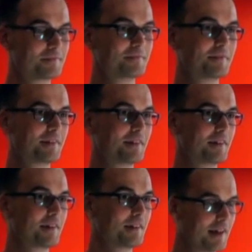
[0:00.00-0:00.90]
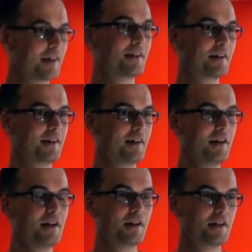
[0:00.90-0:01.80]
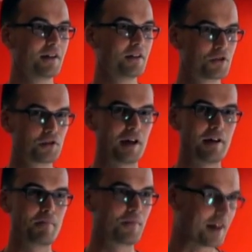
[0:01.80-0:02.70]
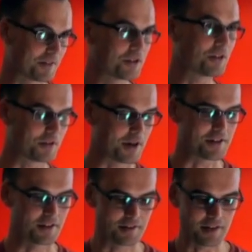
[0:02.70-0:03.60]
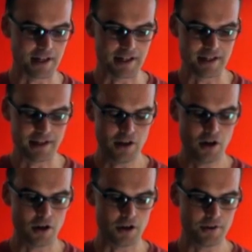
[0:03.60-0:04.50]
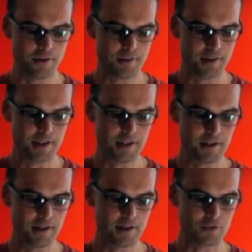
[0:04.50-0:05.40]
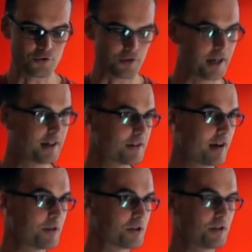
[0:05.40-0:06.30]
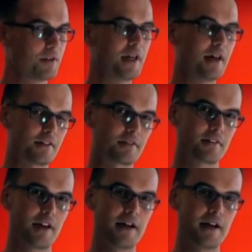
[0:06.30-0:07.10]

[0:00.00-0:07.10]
So, so how do you deal with that issue? Sure, um, thanks. Two good questions. Uh, on the training time issue, yes.